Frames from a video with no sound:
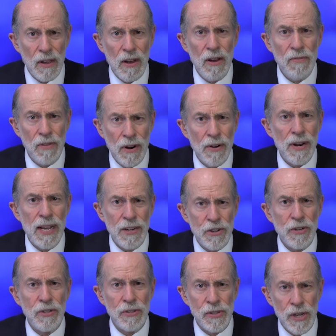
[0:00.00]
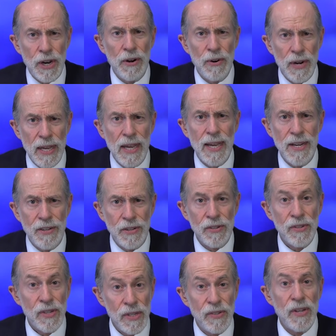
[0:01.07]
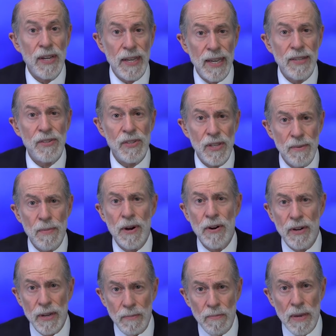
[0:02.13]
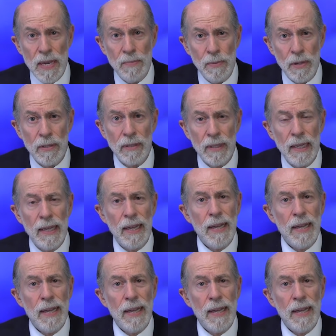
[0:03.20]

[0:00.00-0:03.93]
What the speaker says: of our national security agencies against the American people.